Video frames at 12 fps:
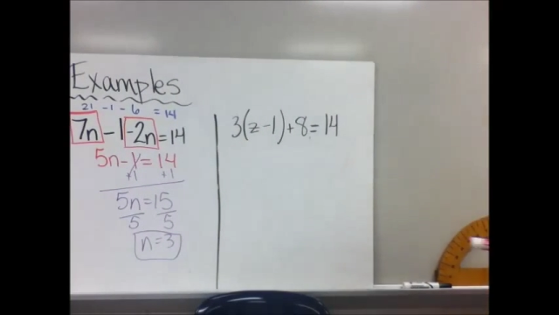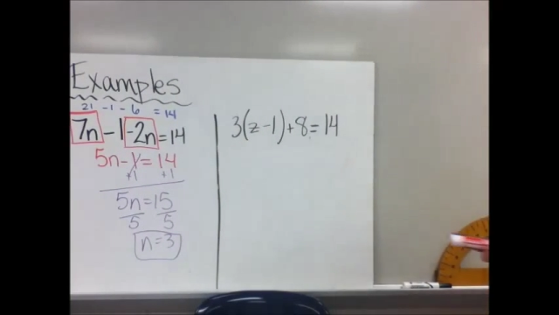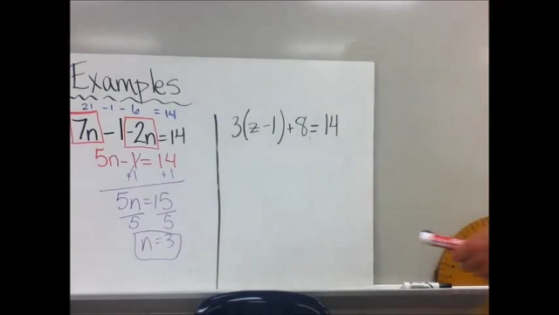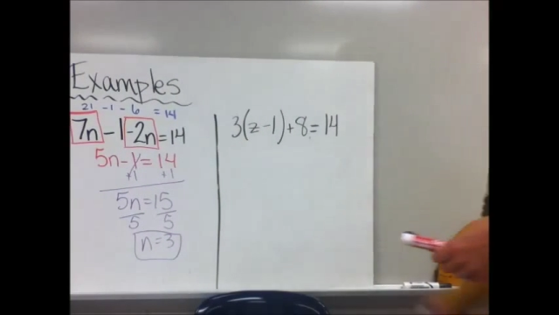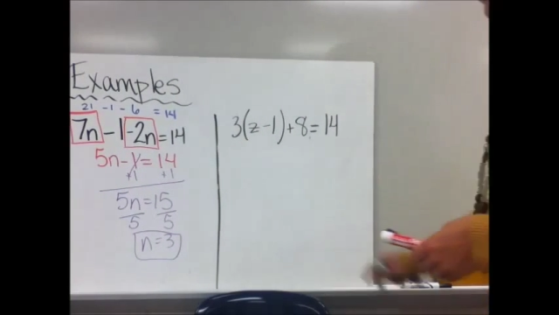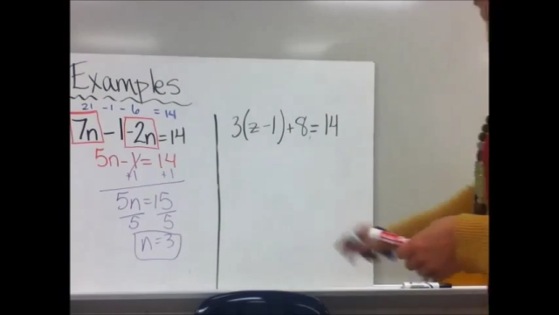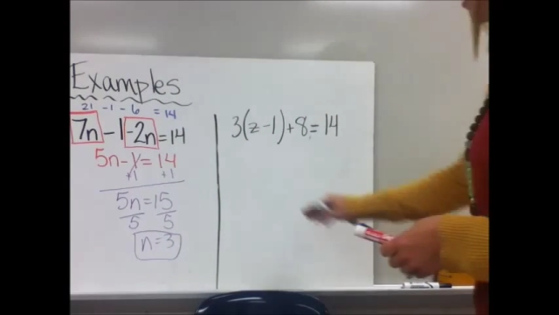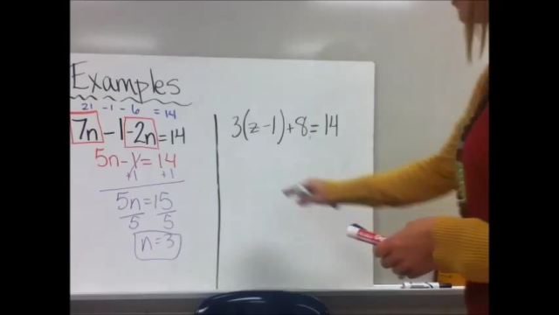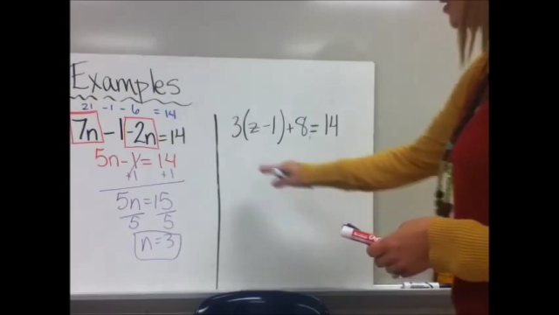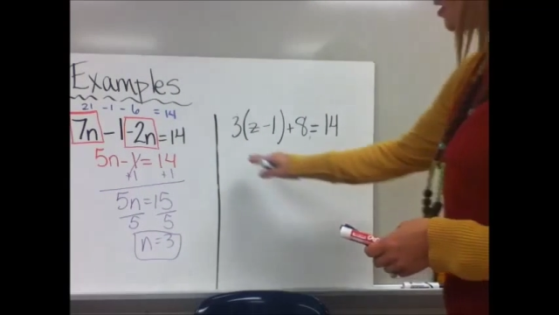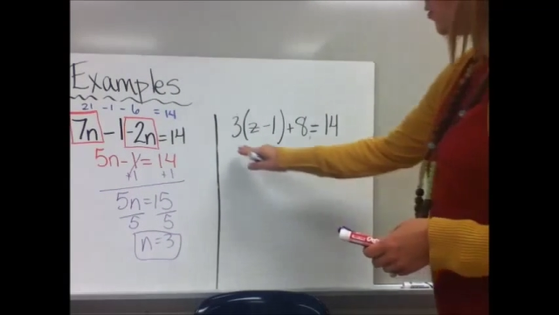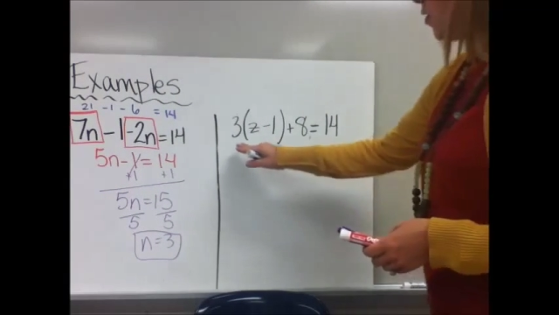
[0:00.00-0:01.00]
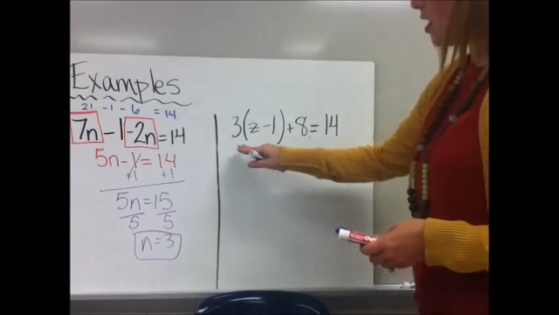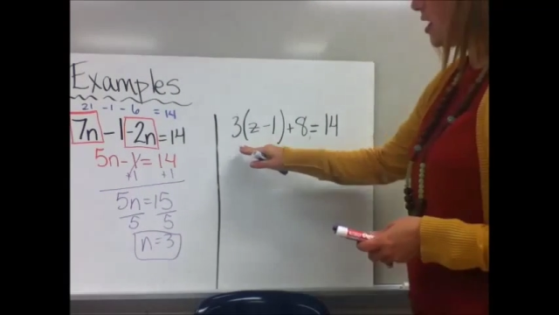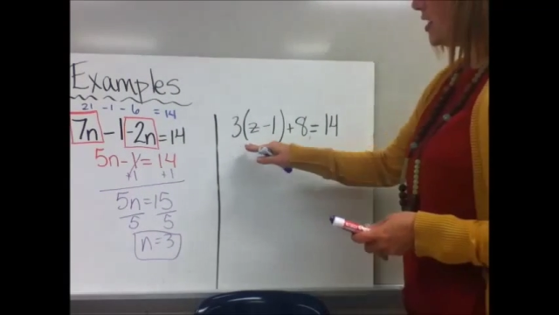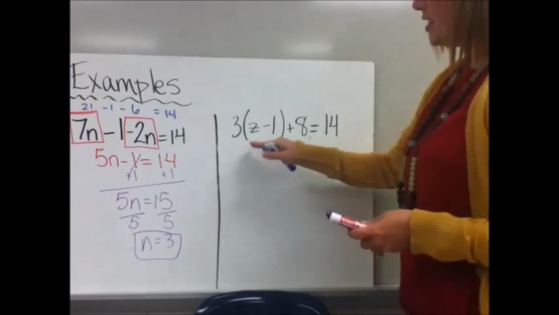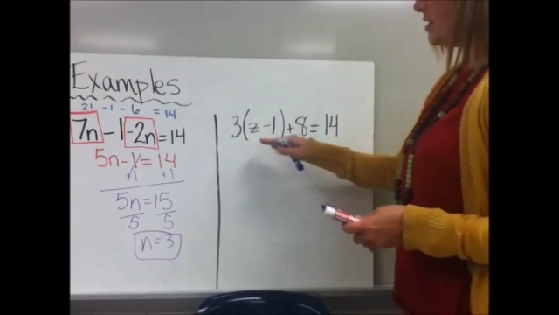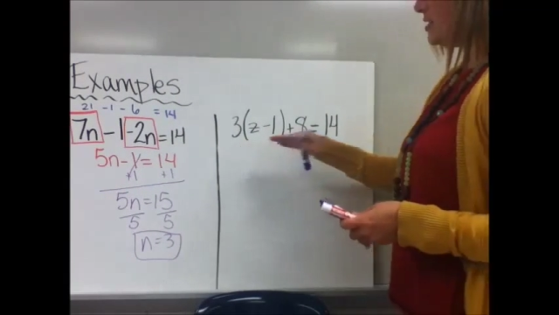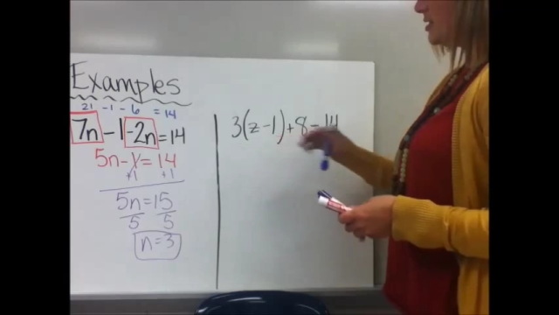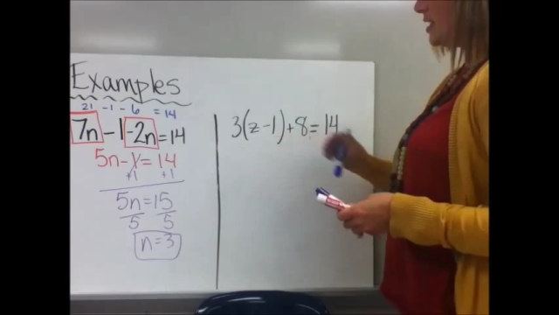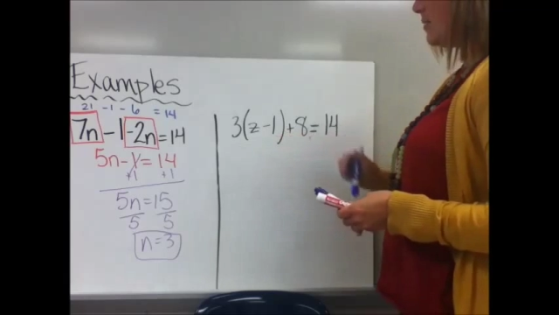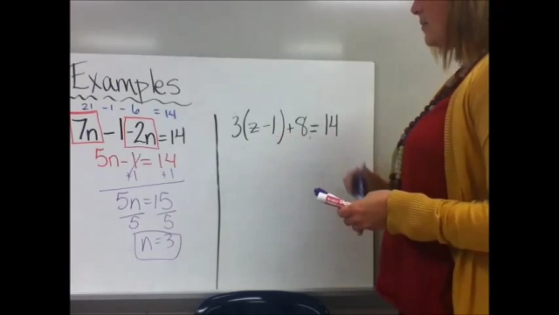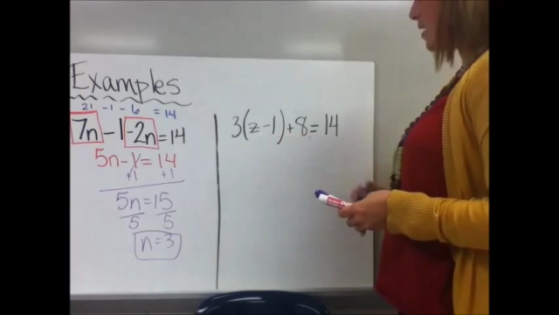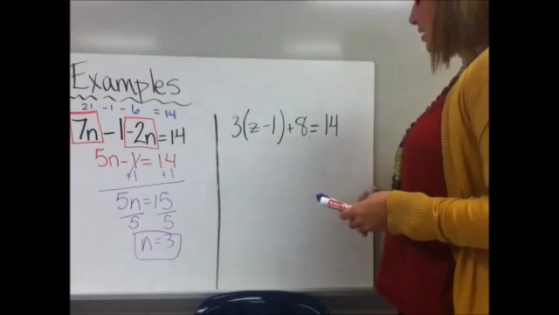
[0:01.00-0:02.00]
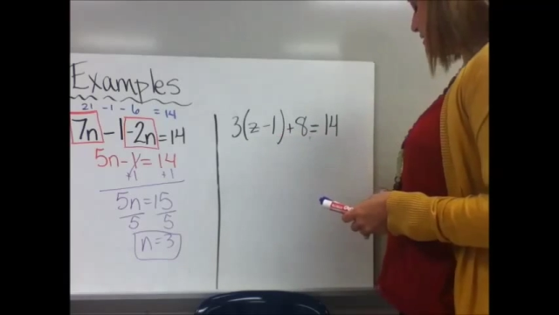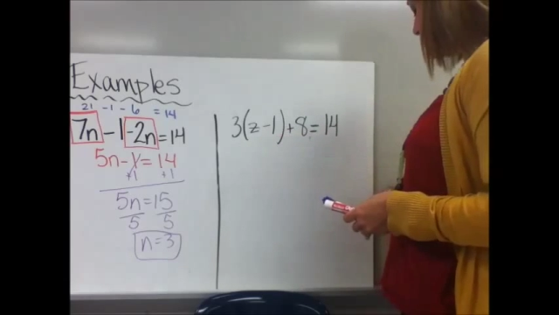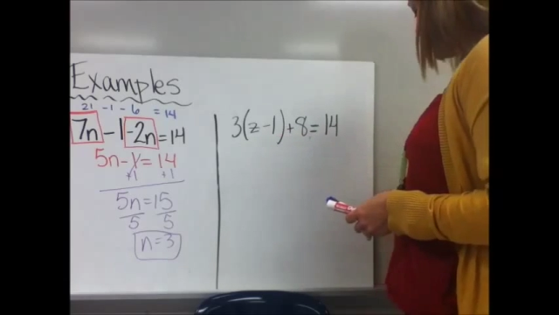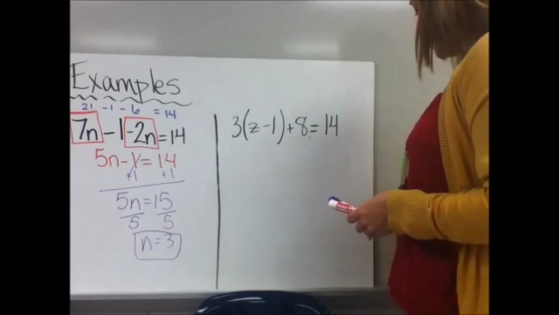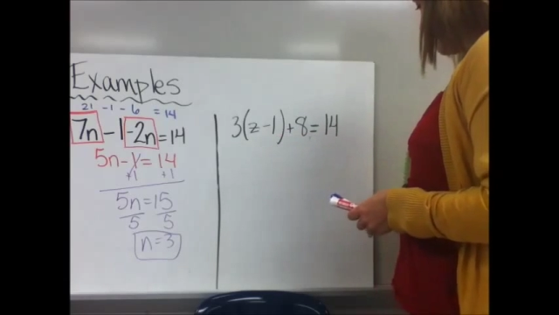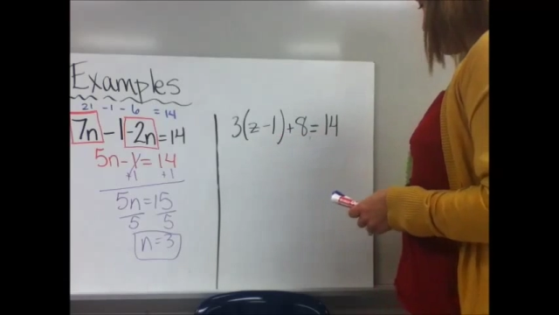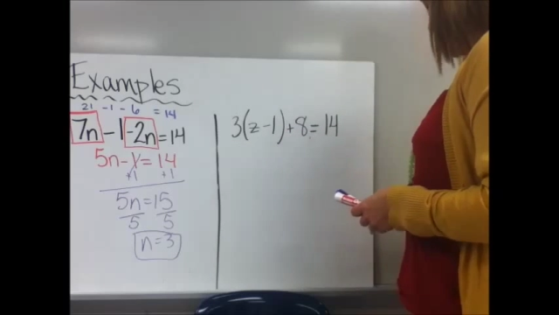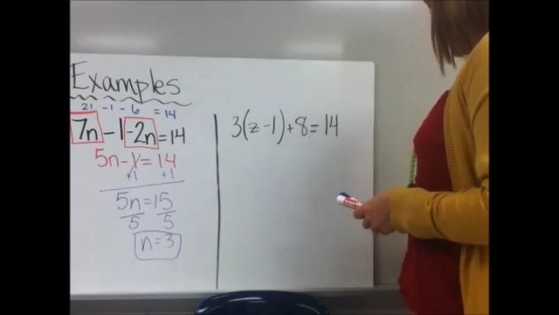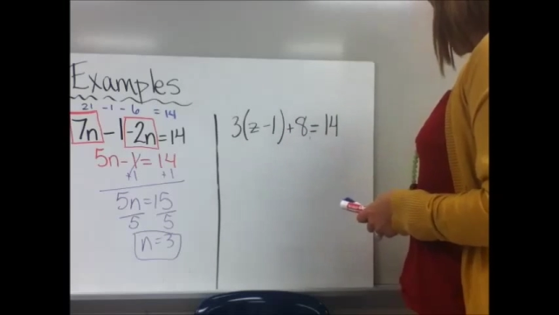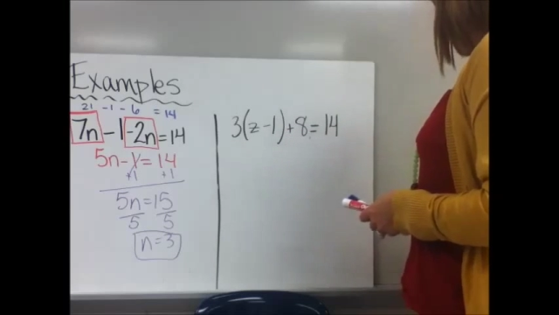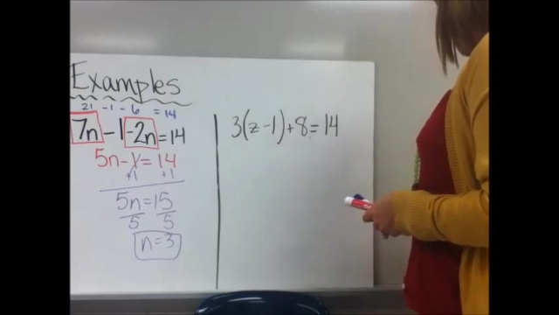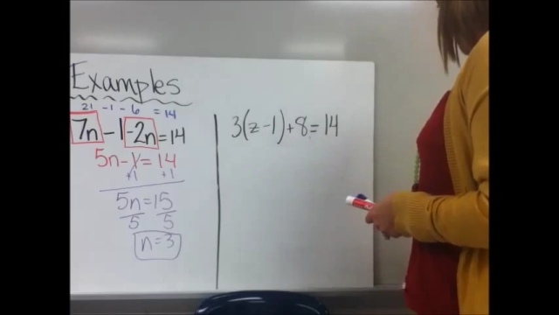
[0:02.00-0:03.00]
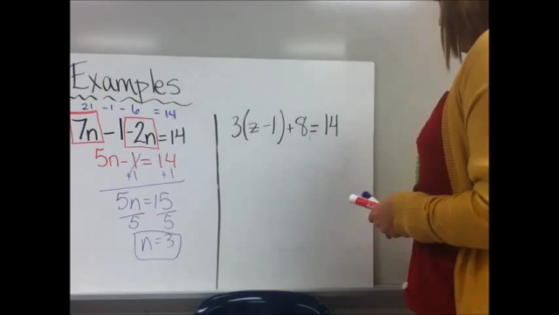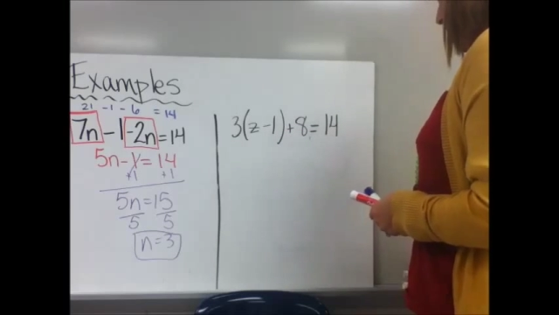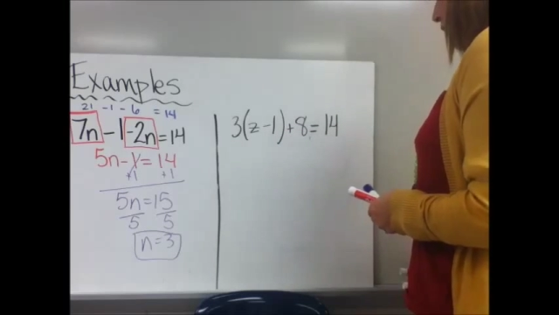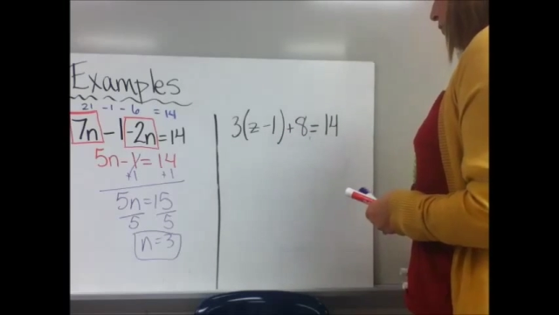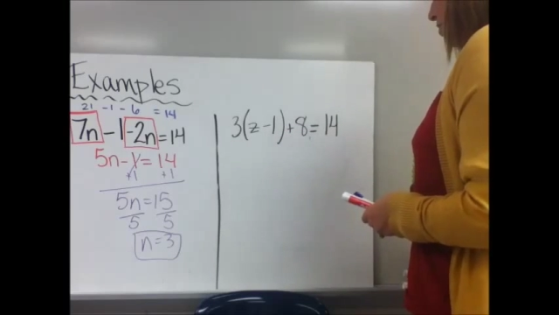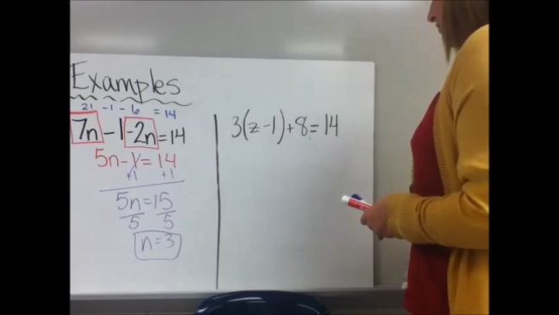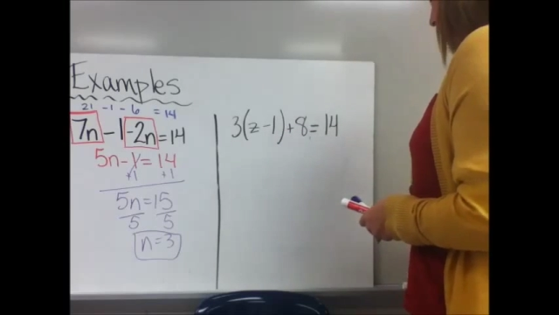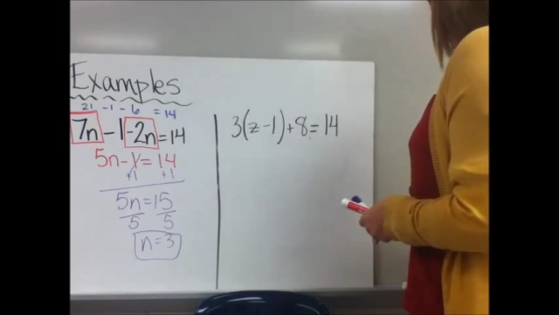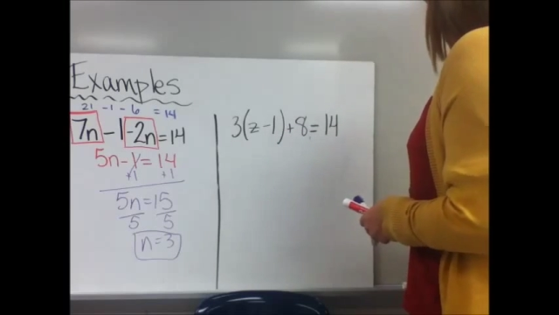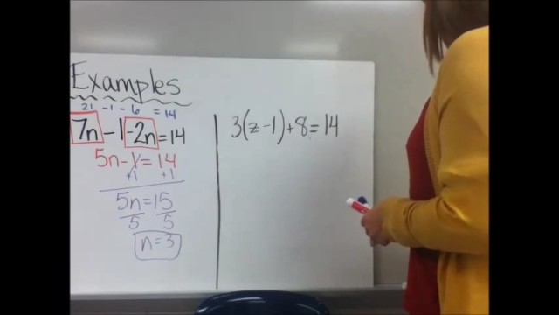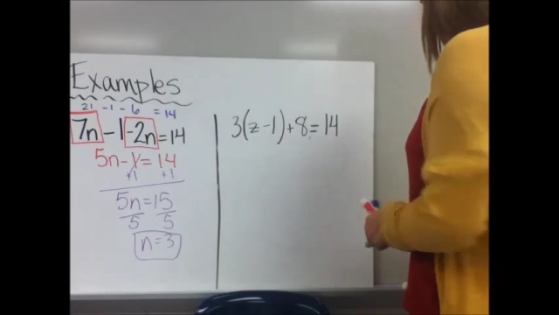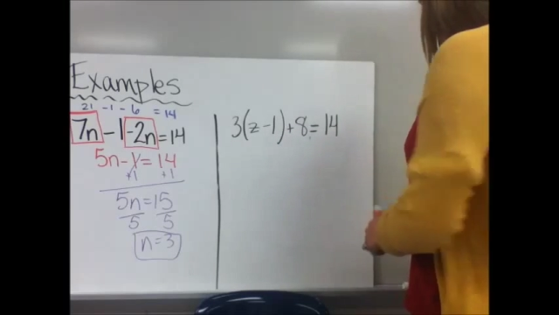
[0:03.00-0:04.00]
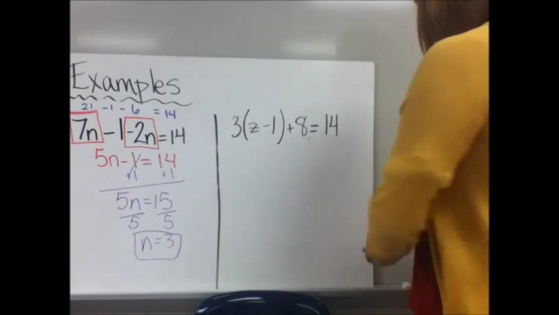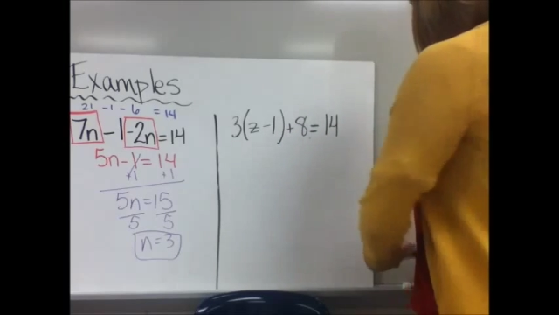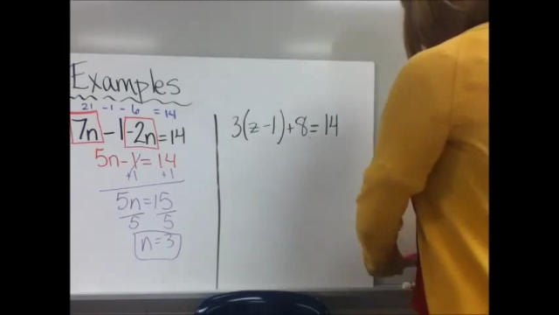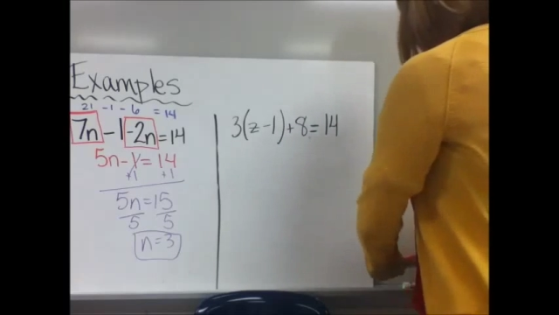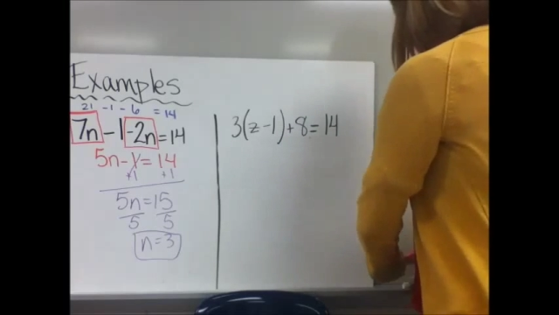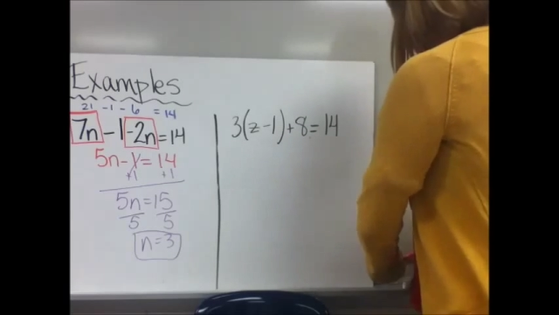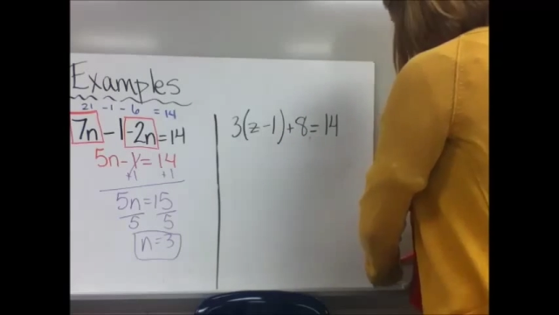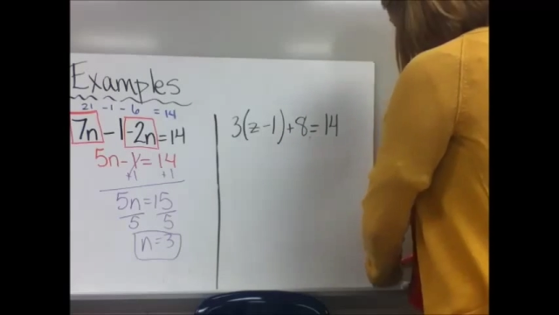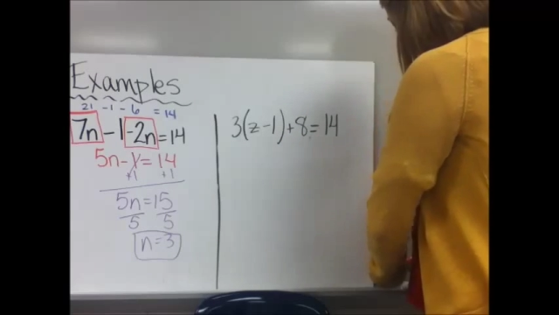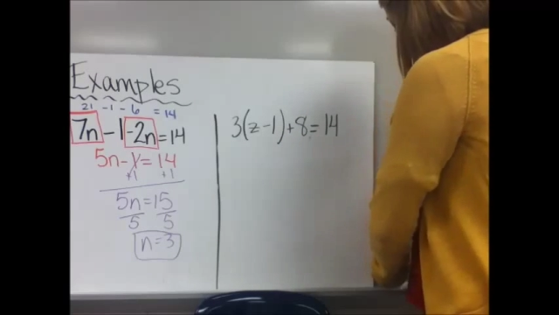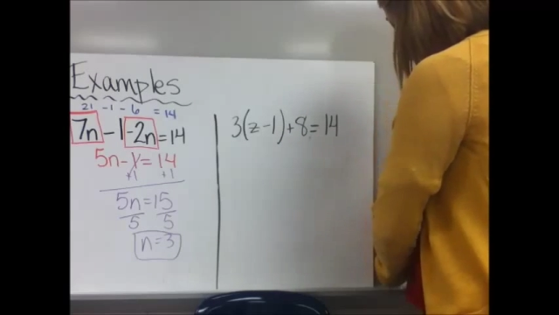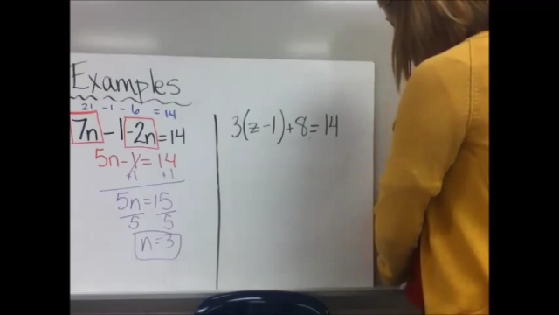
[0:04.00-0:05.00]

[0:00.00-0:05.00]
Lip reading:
(no speaker visible)